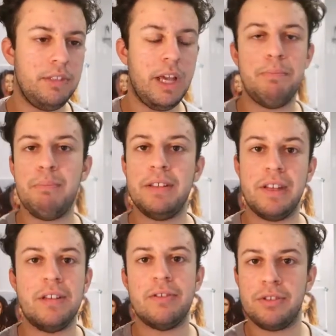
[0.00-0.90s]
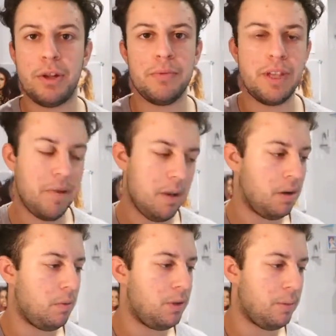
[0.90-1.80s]
yeah, basically just don't set
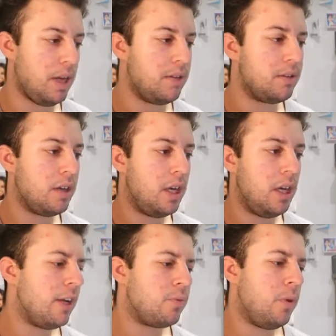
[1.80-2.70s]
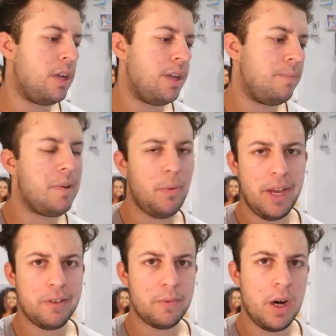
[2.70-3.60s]
people up with your mates. Next one, a bit
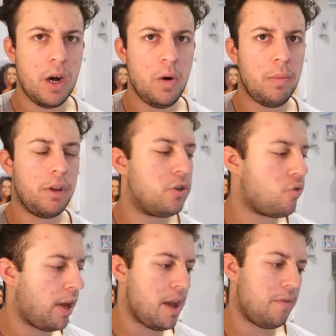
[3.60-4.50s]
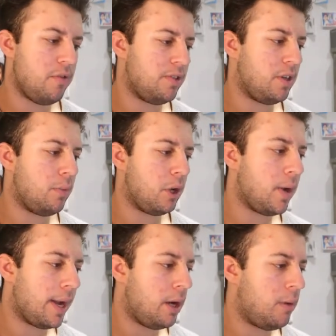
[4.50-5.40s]
weird as well, I'm gonna try and get through this a little bit
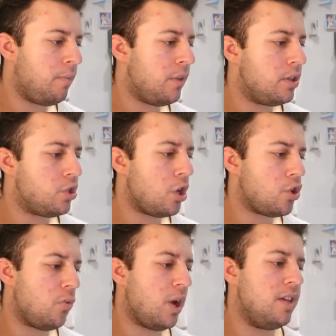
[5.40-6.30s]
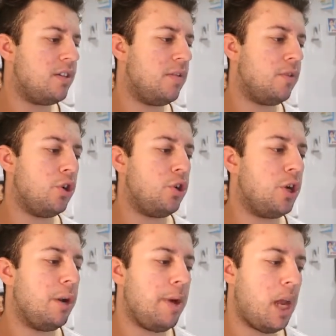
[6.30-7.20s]
quicker. Such a waste of a good
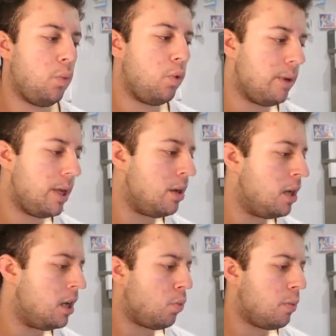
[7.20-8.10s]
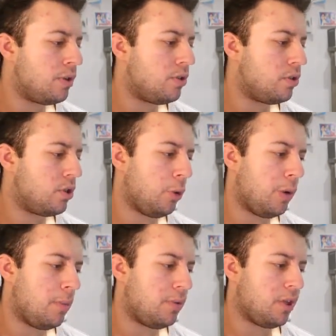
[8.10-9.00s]
looking man or woman. A woman's sole
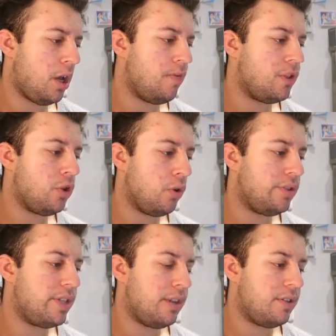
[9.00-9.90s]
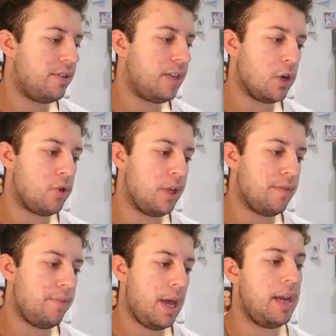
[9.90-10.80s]
purpose in life is not to tend to the sexual needs
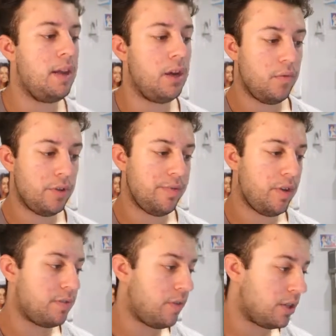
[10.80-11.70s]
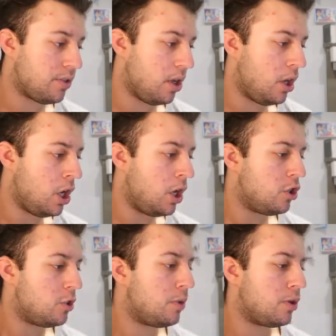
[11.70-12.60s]
of men, and obviously vice versa.
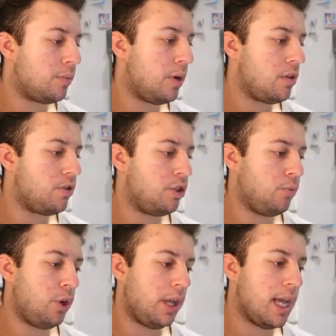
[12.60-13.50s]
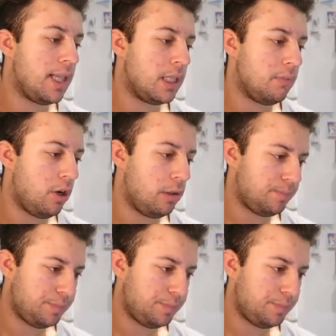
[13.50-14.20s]
Just because a person doesn't want to get intimate,